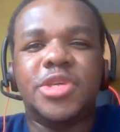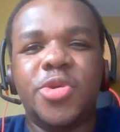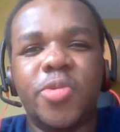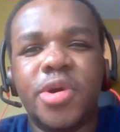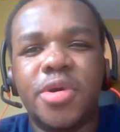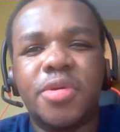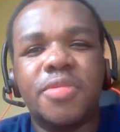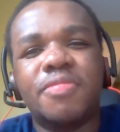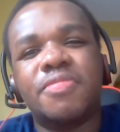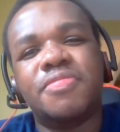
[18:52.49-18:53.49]
you
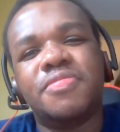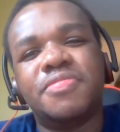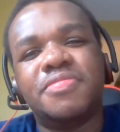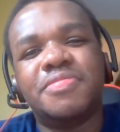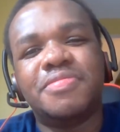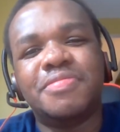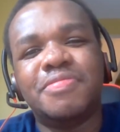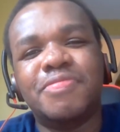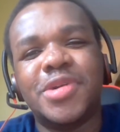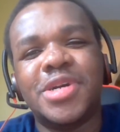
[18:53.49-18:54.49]
will
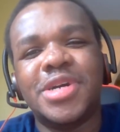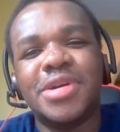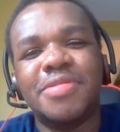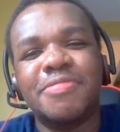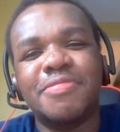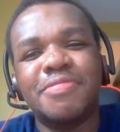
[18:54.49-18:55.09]
uh,